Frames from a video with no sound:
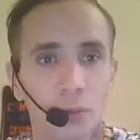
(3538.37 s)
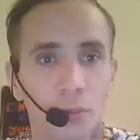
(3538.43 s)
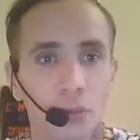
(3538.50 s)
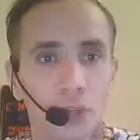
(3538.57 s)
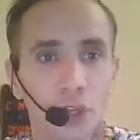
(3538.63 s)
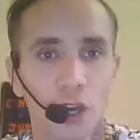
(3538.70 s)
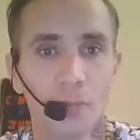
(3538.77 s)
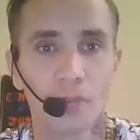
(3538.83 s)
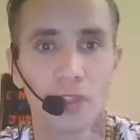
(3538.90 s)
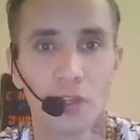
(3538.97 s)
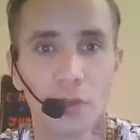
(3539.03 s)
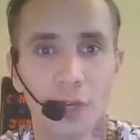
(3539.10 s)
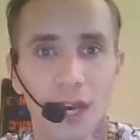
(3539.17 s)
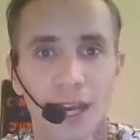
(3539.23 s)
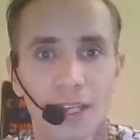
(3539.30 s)
times in the
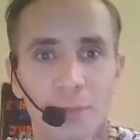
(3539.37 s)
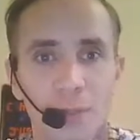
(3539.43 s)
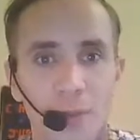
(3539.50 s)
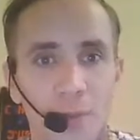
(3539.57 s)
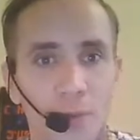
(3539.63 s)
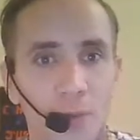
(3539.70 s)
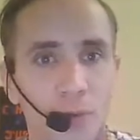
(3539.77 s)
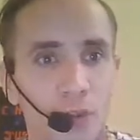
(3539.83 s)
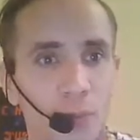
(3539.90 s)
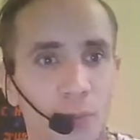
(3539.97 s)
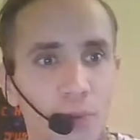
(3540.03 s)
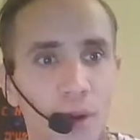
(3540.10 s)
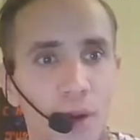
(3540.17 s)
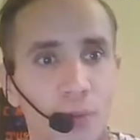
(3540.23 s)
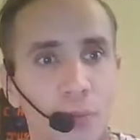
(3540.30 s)
UK has been more
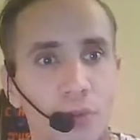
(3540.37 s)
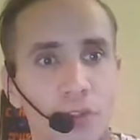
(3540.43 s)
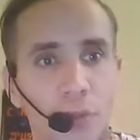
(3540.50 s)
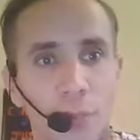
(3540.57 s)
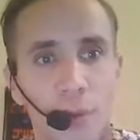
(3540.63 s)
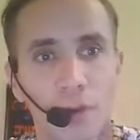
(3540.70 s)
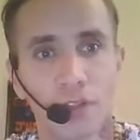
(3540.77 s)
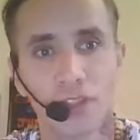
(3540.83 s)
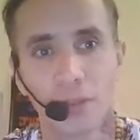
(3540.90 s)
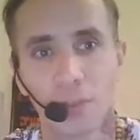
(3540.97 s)
prone to policy